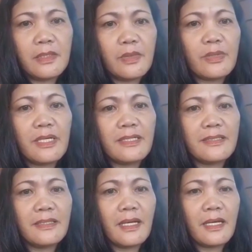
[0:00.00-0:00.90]
you
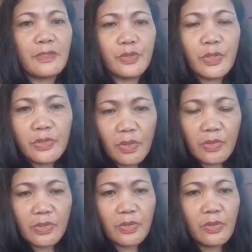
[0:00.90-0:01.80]
can join
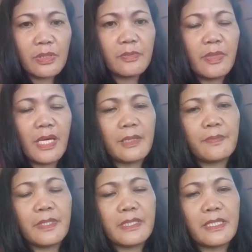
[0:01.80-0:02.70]
also in
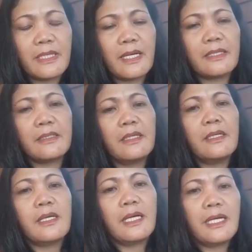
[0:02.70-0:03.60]
VIPs. Ayan,
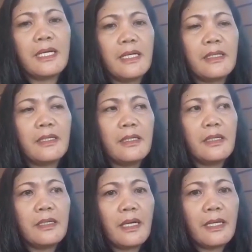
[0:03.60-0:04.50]

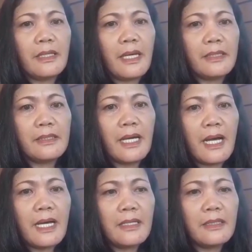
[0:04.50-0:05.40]
ayan,
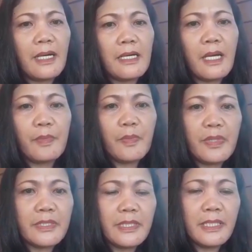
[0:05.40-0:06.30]
gang, happy
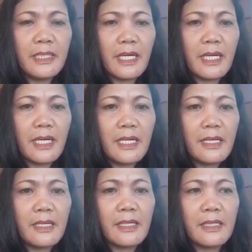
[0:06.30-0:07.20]
birthday ka.
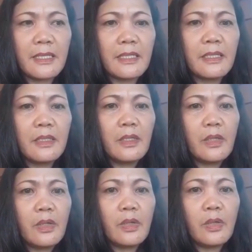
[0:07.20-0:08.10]

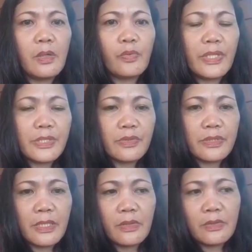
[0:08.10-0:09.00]
Wish ko
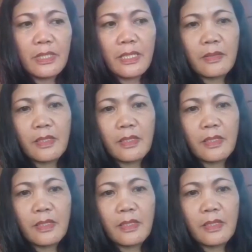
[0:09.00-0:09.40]
sa'yo na